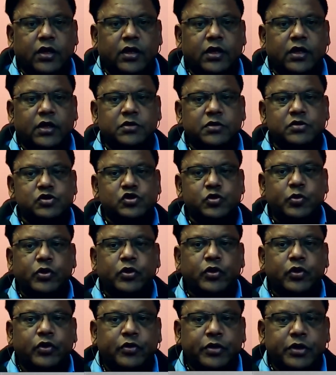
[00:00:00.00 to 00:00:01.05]

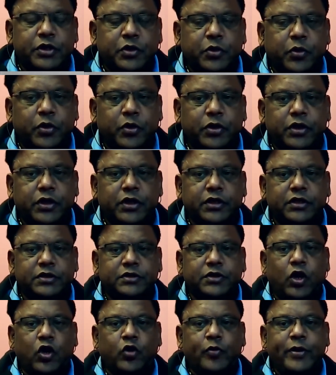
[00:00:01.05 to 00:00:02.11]
Subroto, your
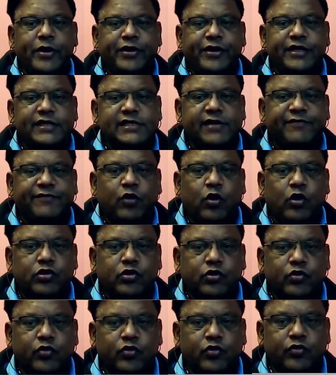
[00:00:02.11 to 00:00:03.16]
documentaries, I've gone
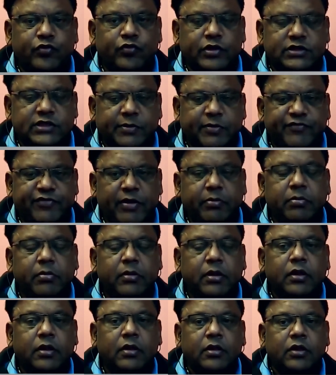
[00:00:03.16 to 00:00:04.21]
through some of them.
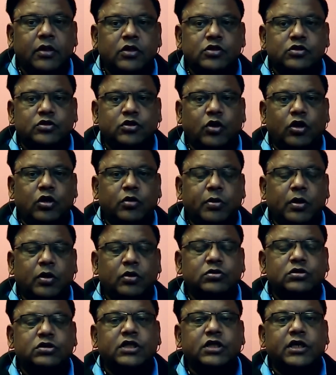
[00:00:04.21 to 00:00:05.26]
Talk
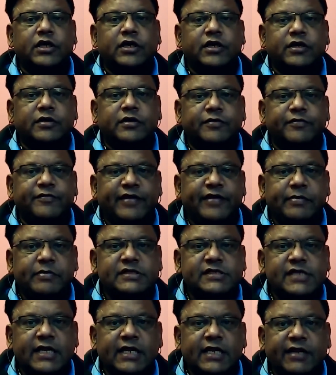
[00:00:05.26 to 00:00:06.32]
about the
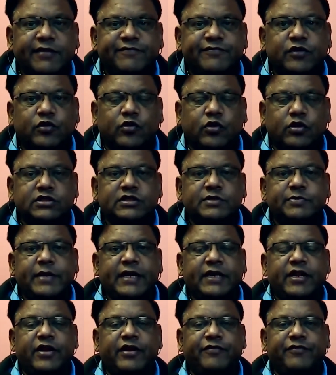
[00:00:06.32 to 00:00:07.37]
famous heli lift across the
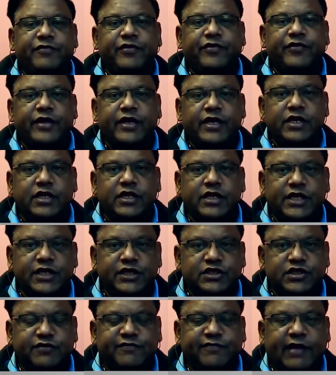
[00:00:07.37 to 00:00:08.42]
Meghna River in the
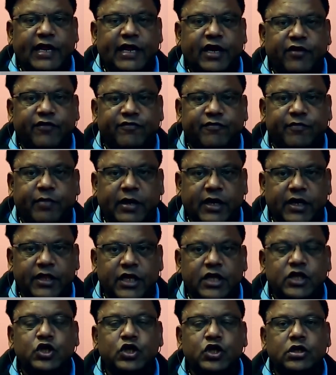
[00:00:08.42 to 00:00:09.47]
eastern flank of
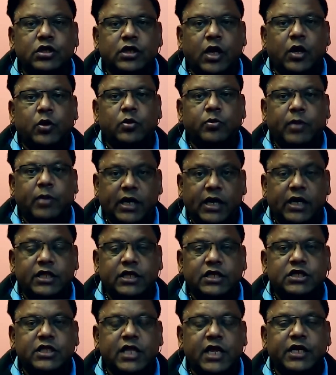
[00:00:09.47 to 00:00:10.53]
Bangladesh, now
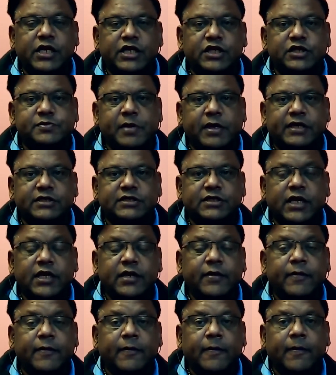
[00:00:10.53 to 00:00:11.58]
Bangladesh, then East
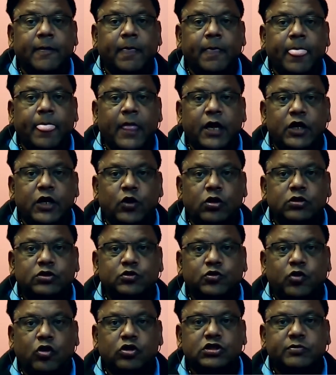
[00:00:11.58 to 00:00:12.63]
Pakistan. It
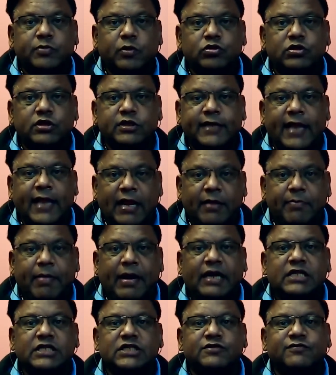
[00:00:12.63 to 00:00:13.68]
also talks about the tank
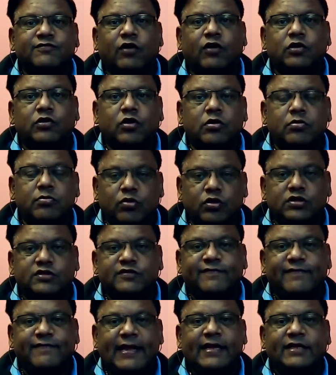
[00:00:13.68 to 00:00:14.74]
battles fought on
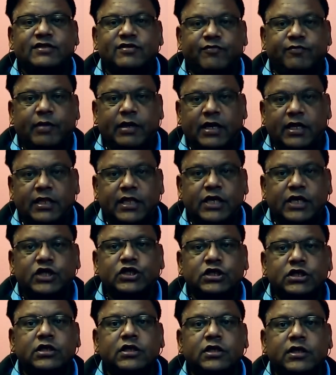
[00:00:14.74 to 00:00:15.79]
both flanks of Bangladesh.